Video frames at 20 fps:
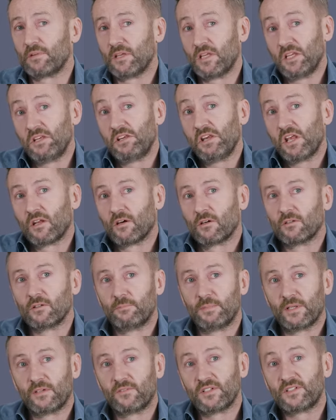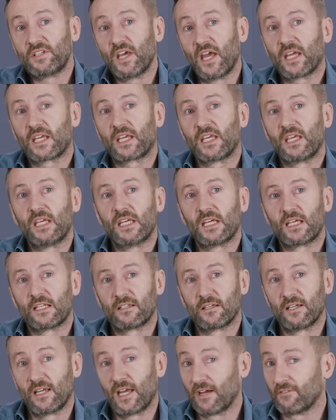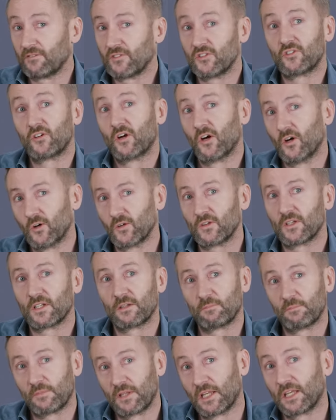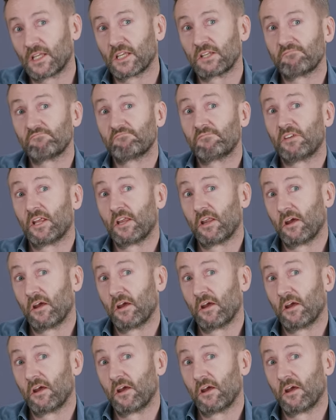be, you know, a bit of a techie and I have a drone and I'm thinking, you